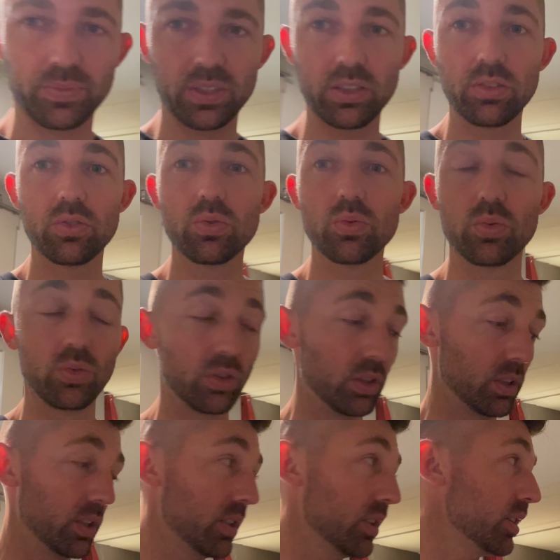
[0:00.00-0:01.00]
It's
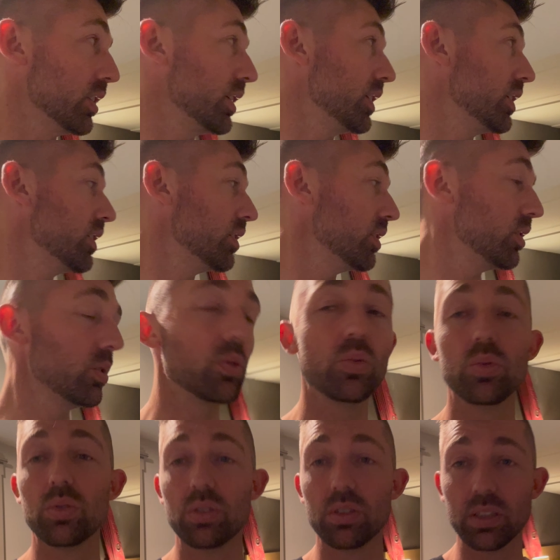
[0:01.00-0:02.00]
really,
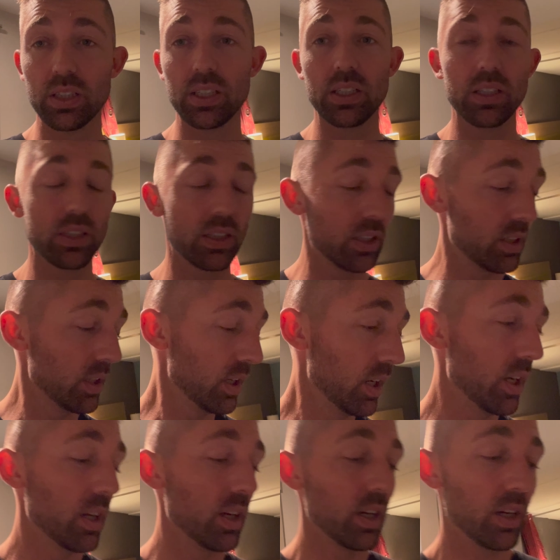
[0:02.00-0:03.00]
really good.
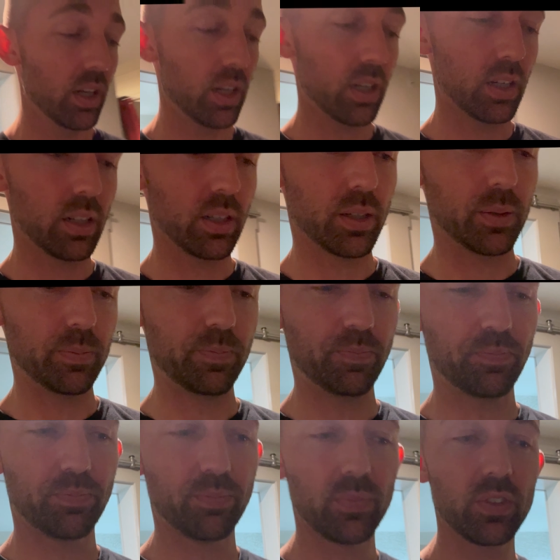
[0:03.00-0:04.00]
Um,
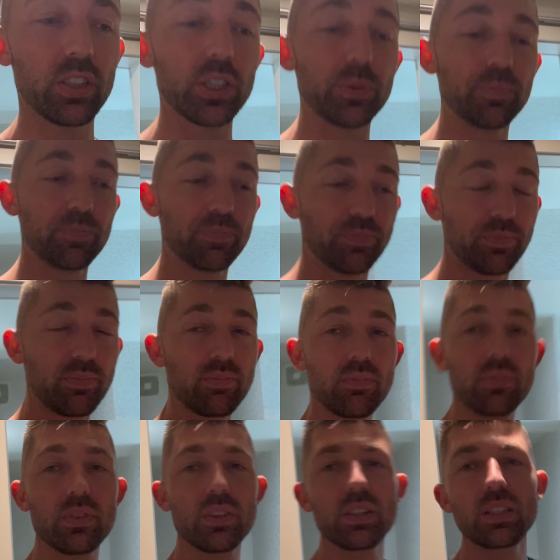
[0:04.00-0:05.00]
so
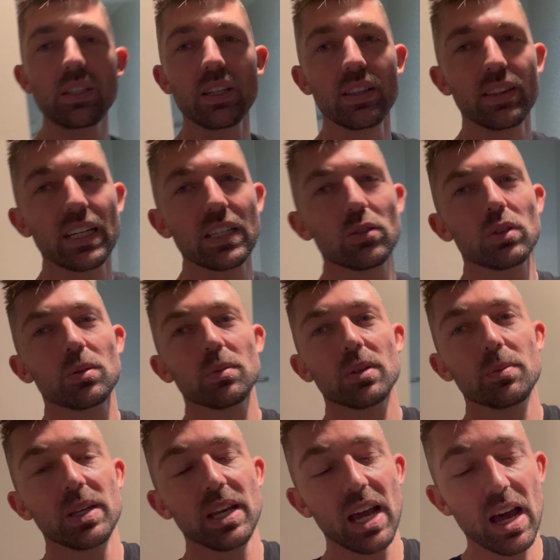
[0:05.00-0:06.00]
that's what I'm gonna
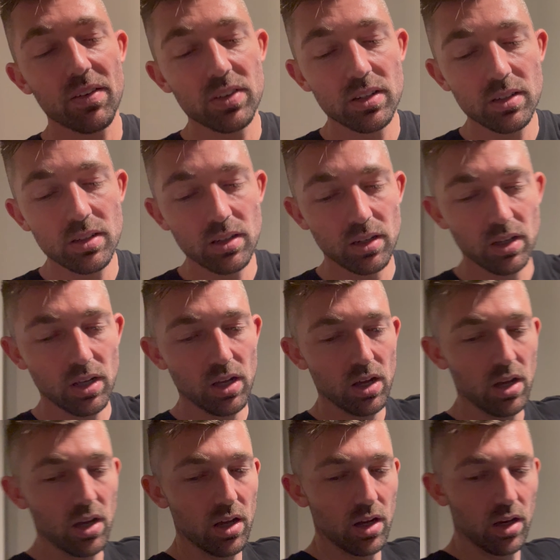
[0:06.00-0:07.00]
be having
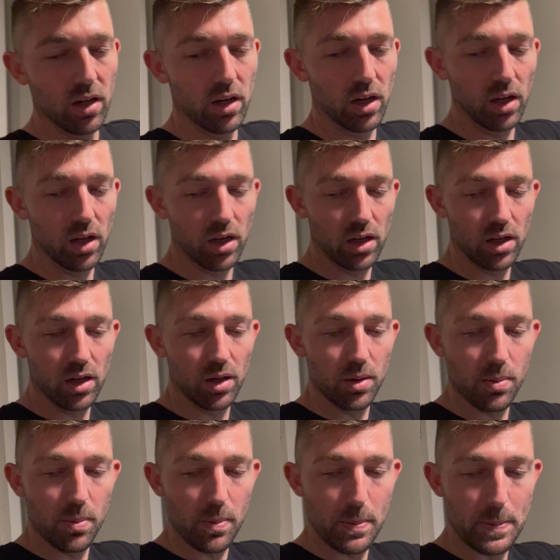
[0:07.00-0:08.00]

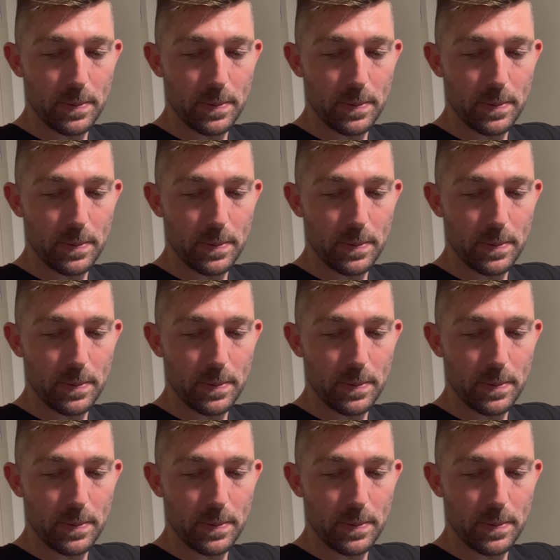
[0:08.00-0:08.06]
um,